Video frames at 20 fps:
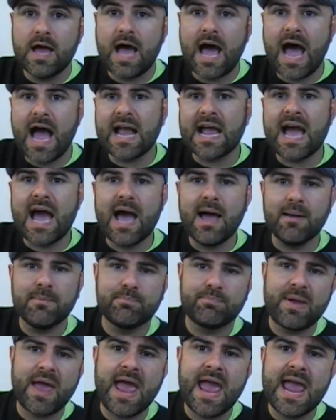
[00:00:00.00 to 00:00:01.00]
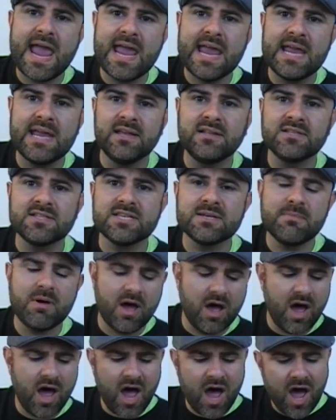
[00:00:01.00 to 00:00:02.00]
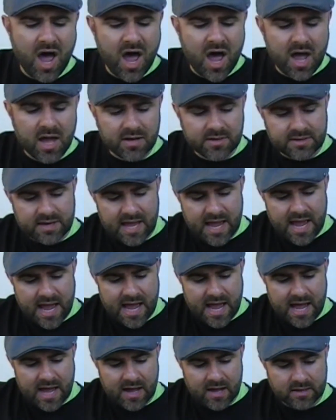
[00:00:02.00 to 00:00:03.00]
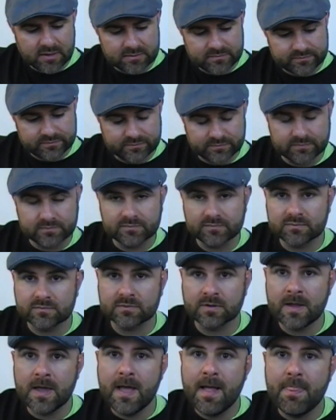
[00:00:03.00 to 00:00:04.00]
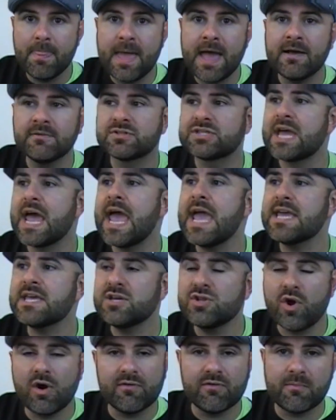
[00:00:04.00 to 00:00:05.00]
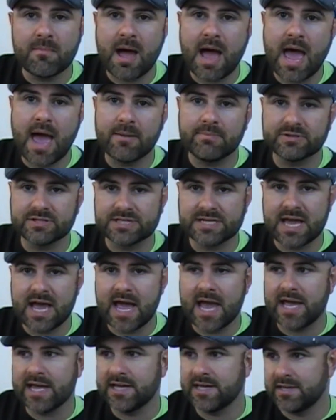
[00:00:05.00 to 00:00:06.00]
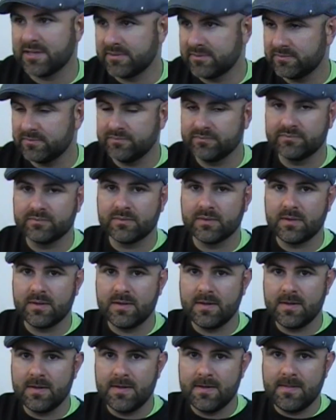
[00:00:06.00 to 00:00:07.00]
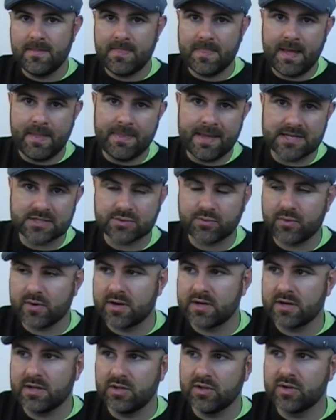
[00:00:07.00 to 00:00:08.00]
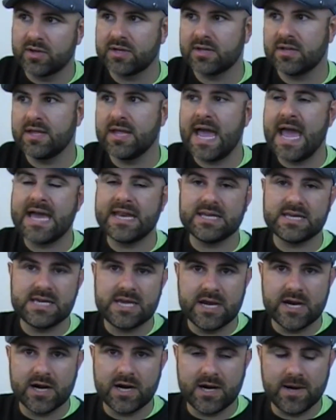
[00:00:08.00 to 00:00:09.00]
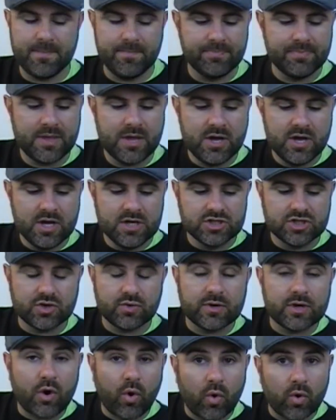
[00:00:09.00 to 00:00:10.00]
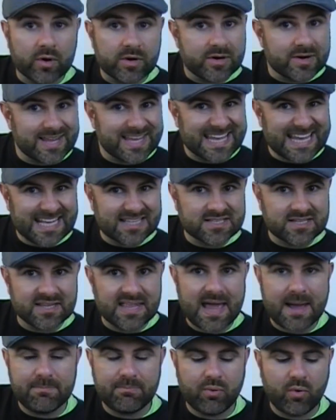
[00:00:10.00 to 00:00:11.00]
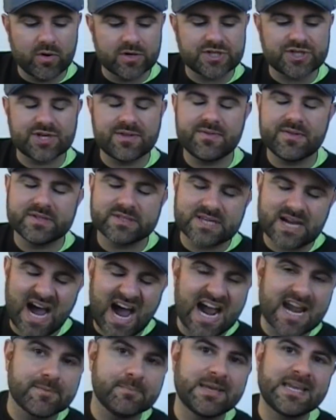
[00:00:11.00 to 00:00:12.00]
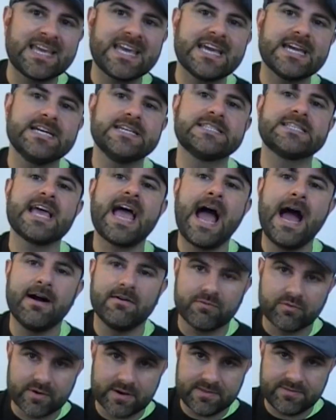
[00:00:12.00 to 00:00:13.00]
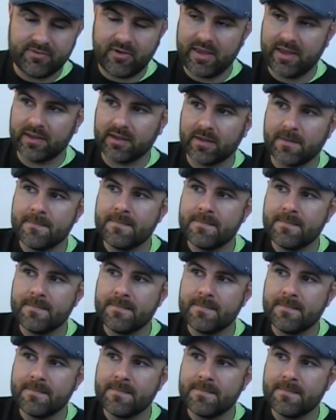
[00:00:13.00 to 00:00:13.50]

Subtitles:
I got pains in my heart now. They have taken over my appetite. And that's what we're going to look at here. So in order to get to that portion, the timing is everything.